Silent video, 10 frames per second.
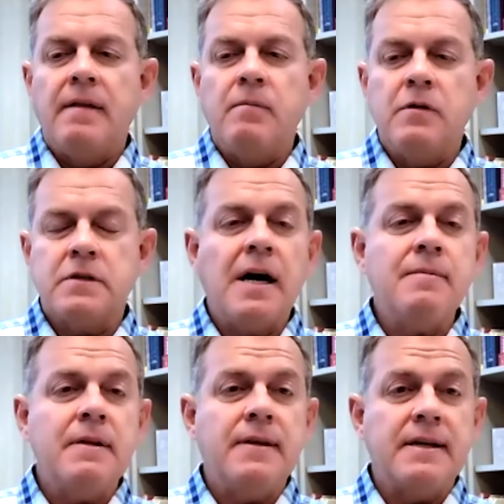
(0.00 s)
The most
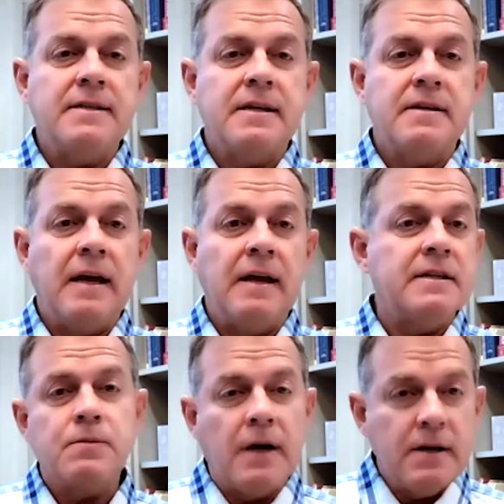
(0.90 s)
common thing is then, and
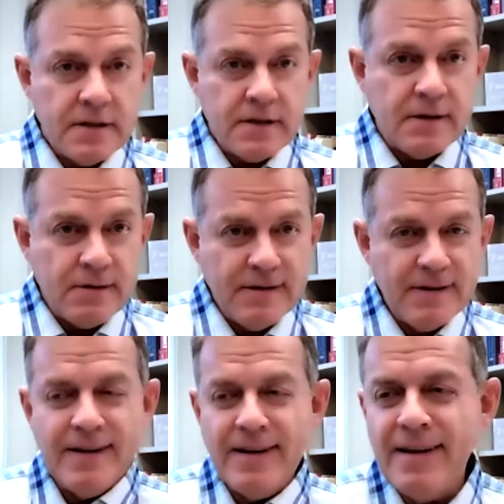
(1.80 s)
this is what I used to do,
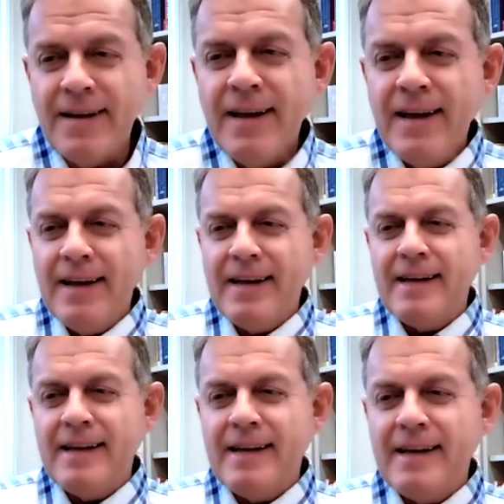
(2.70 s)

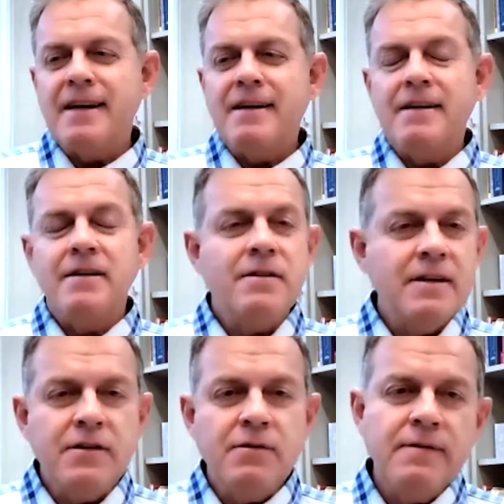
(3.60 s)
is like, you need
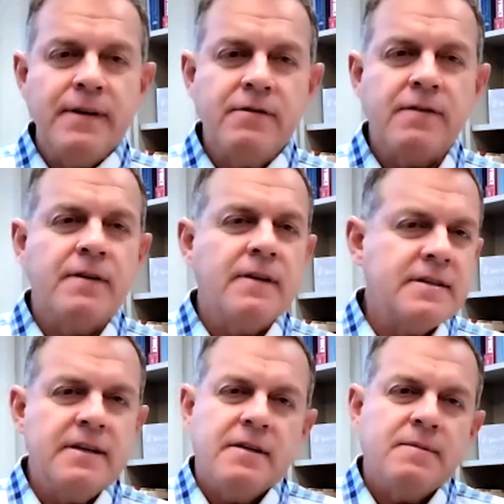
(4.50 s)
to do in vitro fertilization.